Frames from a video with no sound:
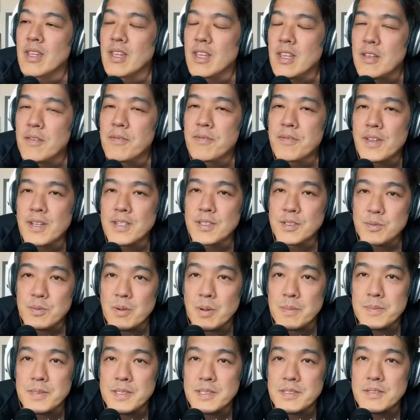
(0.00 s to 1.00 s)
If they
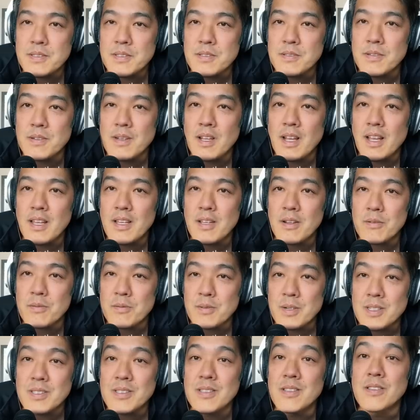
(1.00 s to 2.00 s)
swap it to a
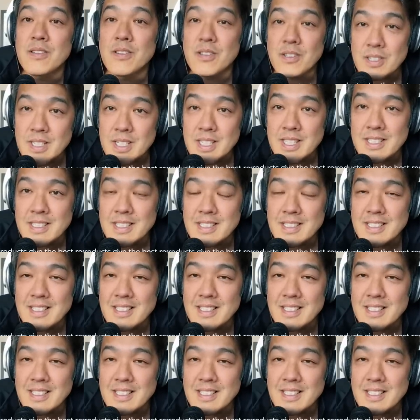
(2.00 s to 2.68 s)
retinoid,